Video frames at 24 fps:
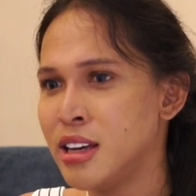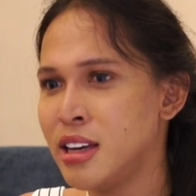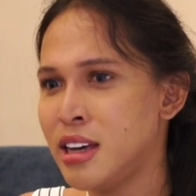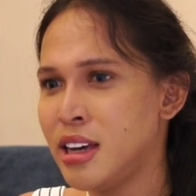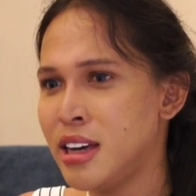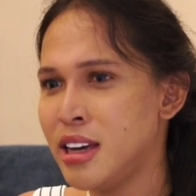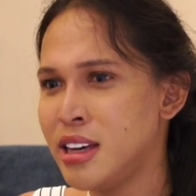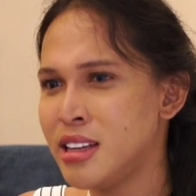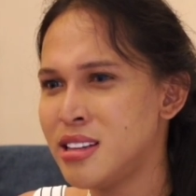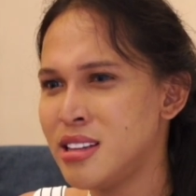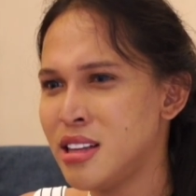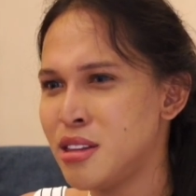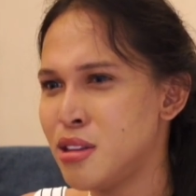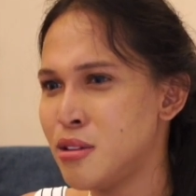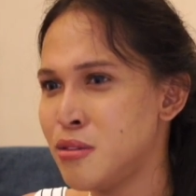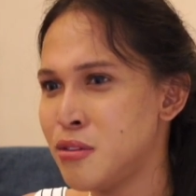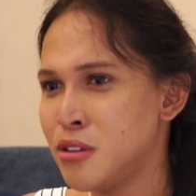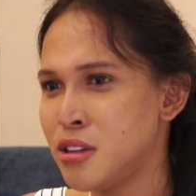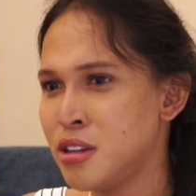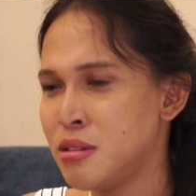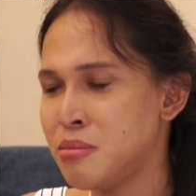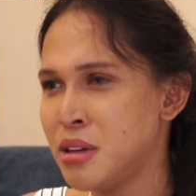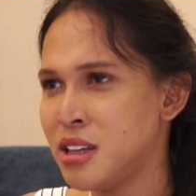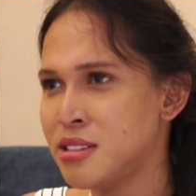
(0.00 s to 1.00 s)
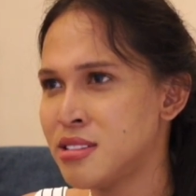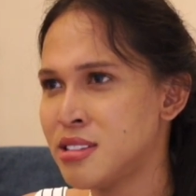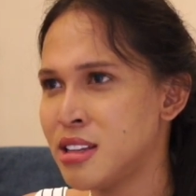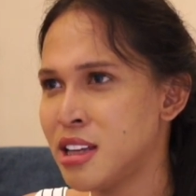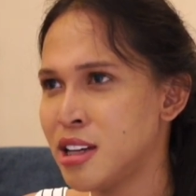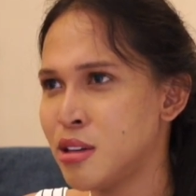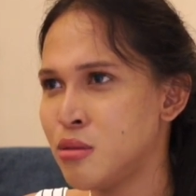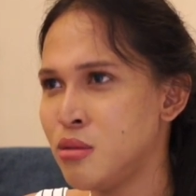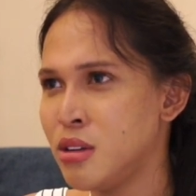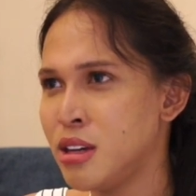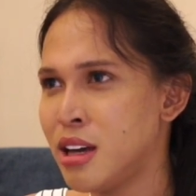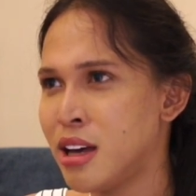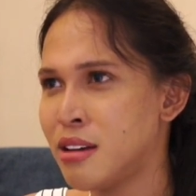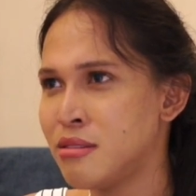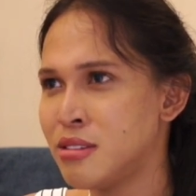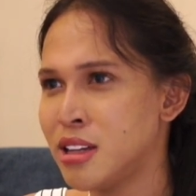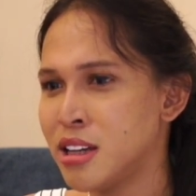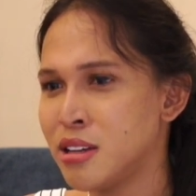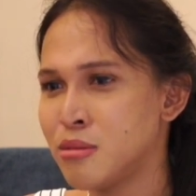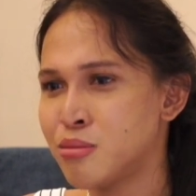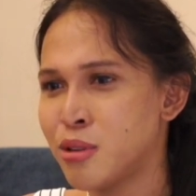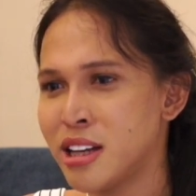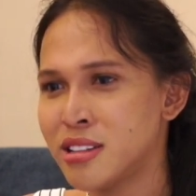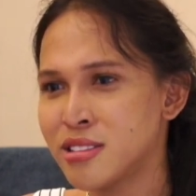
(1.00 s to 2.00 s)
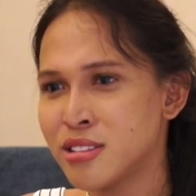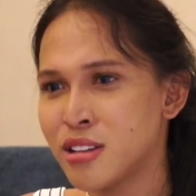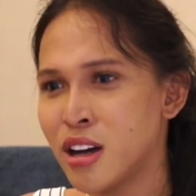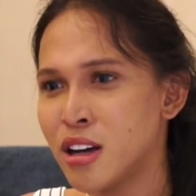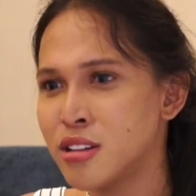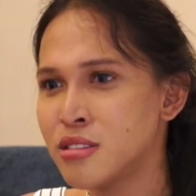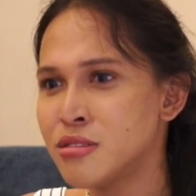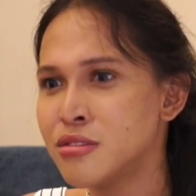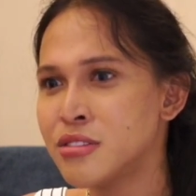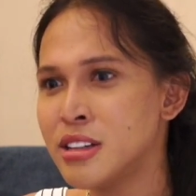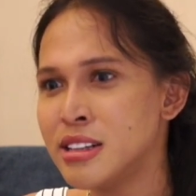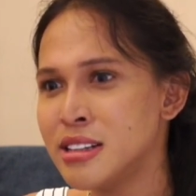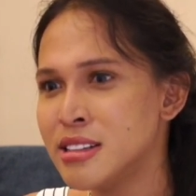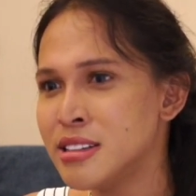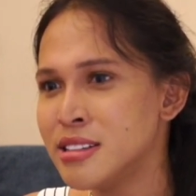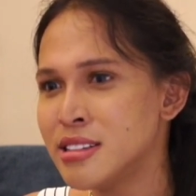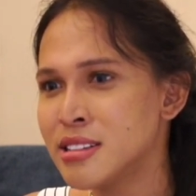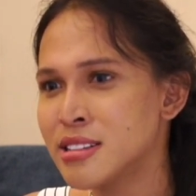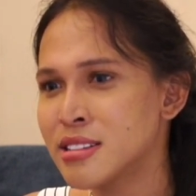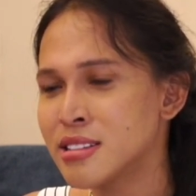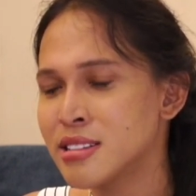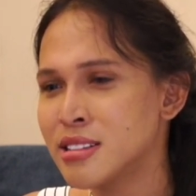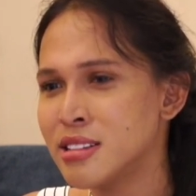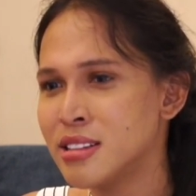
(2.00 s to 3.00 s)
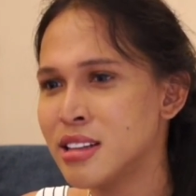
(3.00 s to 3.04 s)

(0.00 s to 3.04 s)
in the Philippines, like we have like press conference,